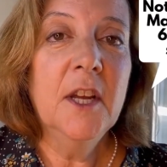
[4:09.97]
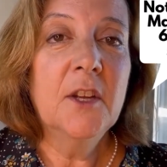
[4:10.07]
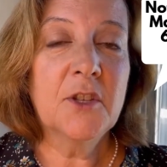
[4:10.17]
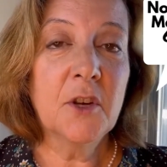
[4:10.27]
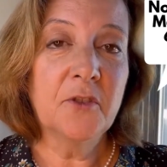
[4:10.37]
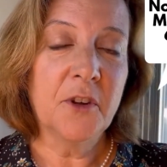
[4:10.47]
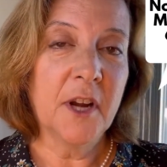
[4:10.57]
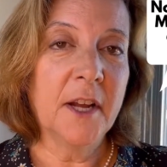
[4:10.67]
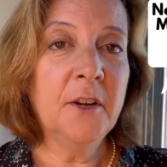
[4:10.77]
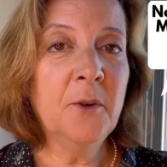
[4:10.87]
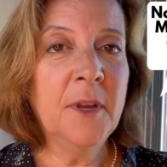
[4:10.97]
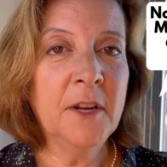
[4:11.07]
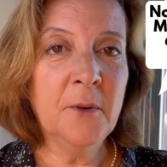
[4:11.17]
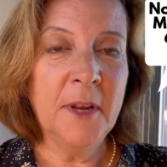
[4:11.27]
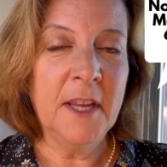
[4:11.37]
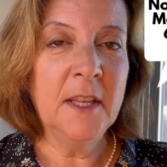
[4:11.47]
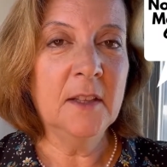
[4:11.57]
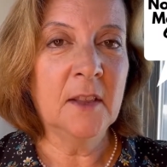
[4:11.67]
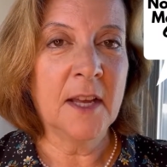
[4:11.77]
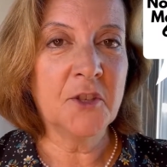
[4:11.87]
So for 90808,
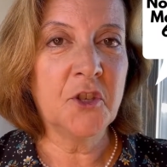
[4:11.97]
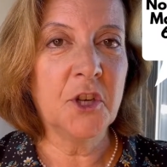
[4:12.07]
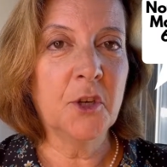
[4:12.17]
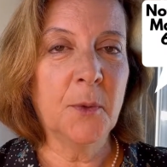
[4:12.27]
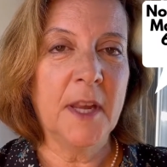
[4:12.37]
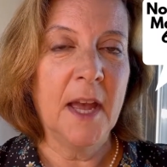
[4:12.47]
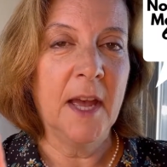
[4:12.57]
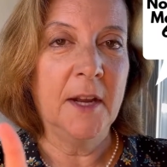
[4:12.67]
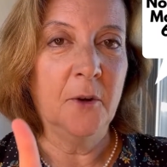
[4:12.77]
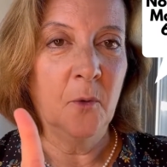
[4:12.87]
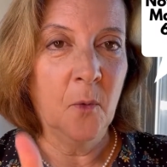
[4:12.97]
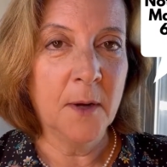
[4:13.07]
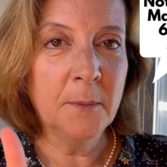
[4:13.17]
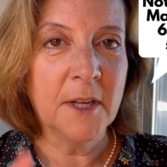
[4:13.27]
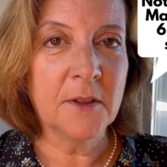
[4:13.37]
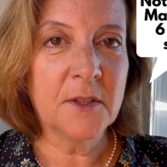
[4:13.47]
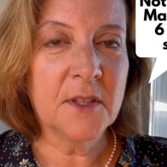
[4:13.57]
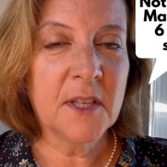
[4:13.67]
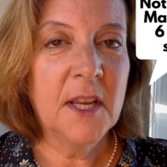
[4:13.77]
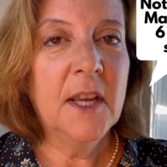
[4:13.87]
last year we had 1
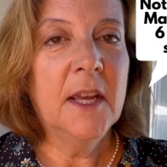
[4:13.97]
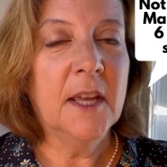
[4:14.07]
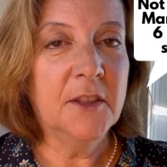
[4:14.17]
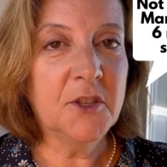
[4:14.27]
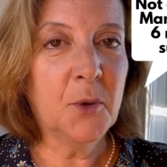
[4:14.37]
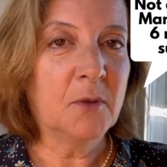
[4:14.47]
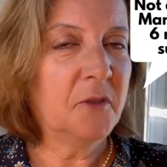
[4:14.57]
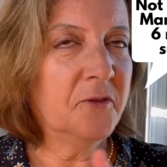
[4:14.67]
month, and this year we have